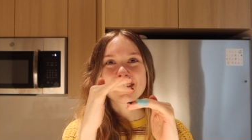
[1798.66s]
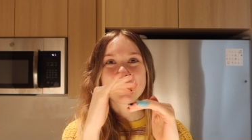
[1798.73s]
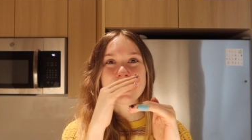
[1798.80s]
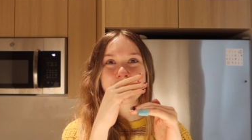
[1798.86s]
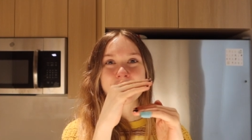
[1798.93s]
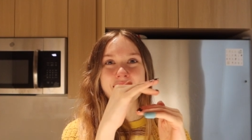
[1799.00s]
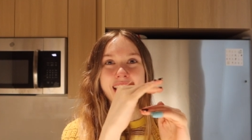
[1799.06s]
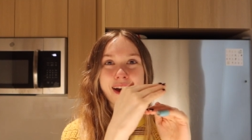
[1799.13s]
so
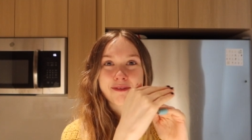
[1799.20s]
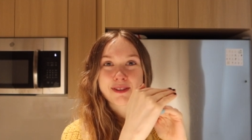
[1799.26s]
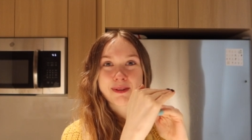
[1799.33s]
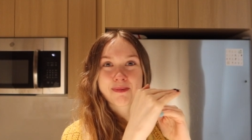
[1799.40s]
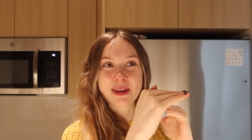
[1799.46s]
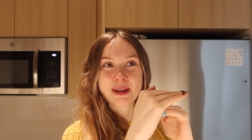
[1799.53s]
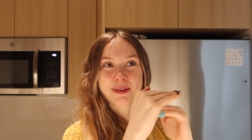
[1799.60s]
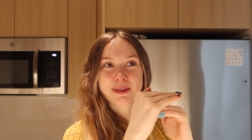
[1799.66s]
like the kefta
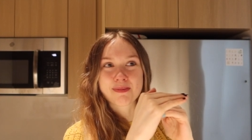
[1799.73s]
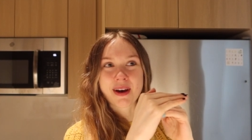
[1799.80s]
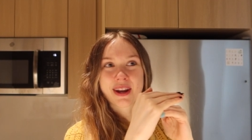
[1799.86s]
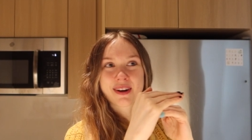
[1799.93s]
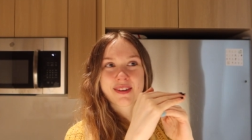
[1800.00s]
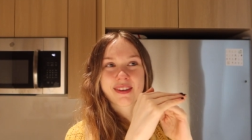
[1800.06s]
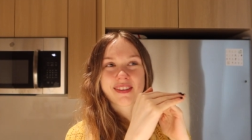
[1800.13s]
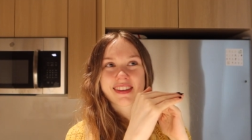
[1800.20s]
meat was
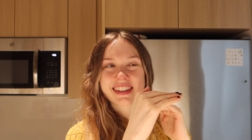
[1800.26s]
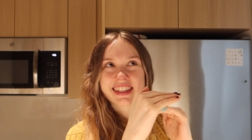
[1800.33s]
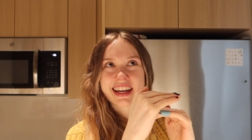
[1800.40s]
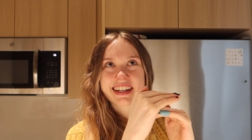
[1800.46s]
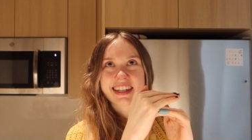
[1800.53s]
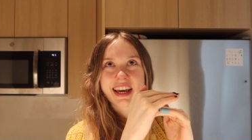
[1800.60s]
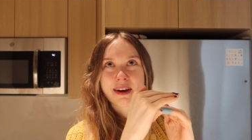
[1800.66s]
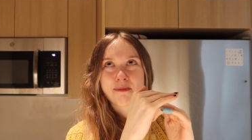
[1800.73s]
better than the
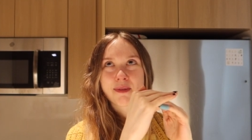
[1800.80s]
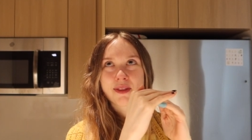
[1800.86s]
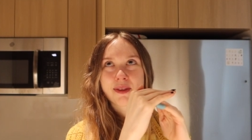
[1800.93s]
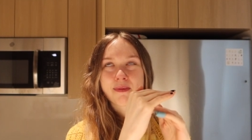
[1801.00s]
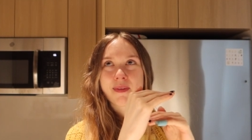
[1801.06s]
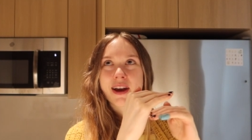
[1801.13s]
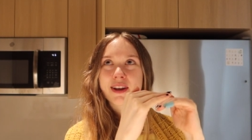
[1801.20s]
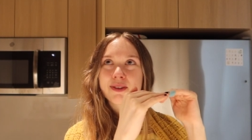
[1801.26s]
seitan, but
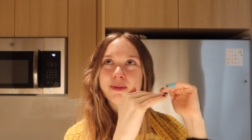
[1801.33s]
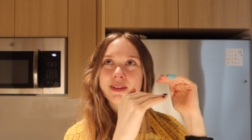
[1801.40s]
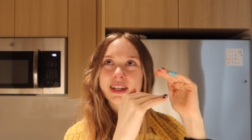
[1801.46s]
the mashed